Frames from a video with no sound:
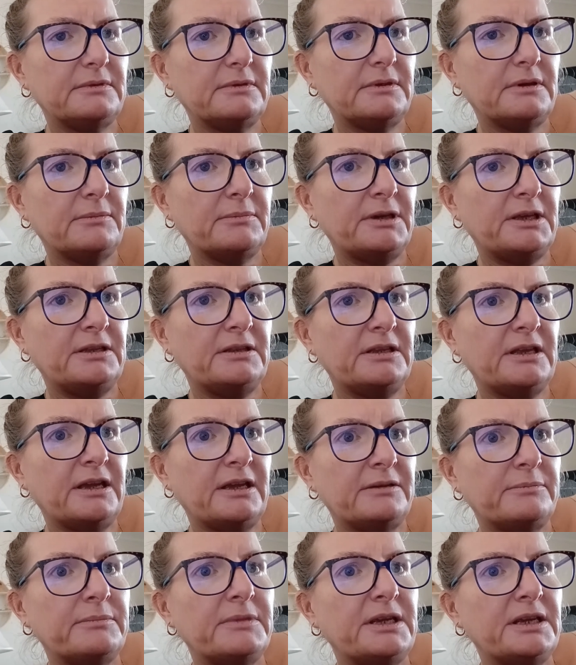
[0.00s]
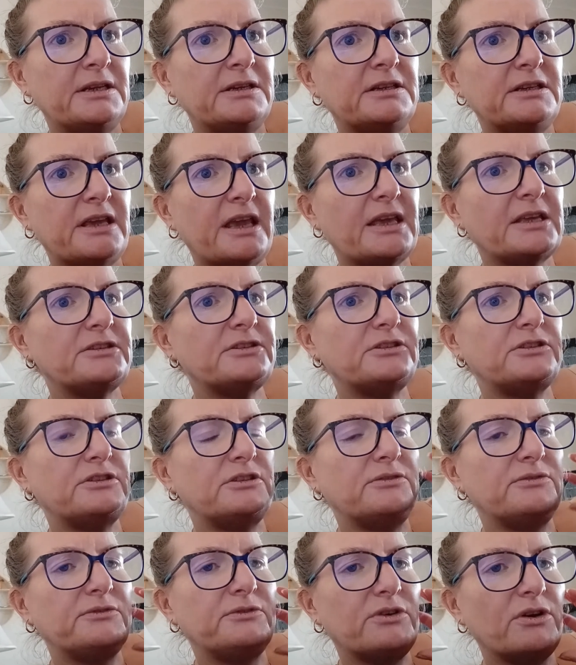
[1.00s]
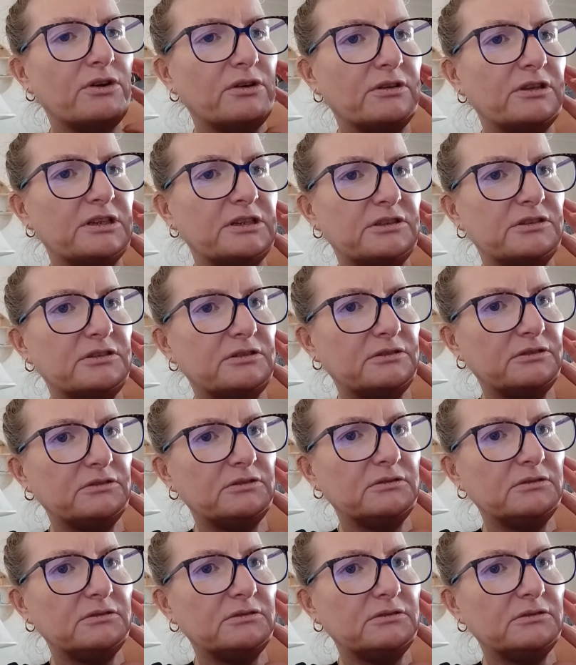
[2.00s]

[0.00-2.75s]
I mean, they admitted, yes, you've got this,